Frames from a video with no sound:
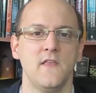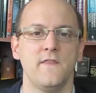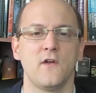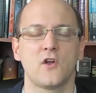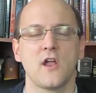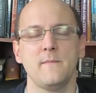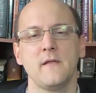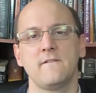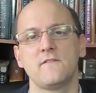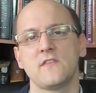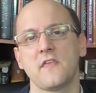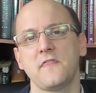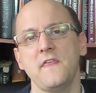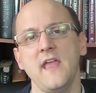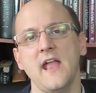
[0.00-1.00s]
they're coming for
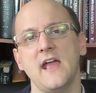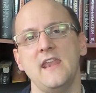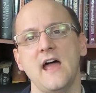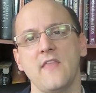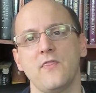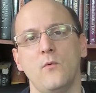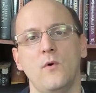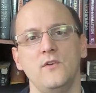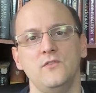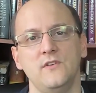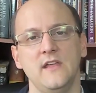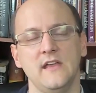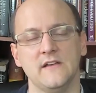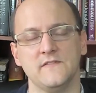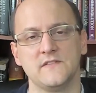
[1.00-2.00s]
the thing and not the one who
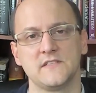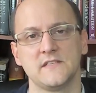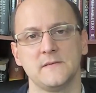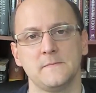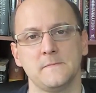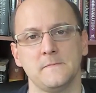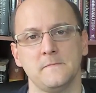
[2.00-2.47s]
gives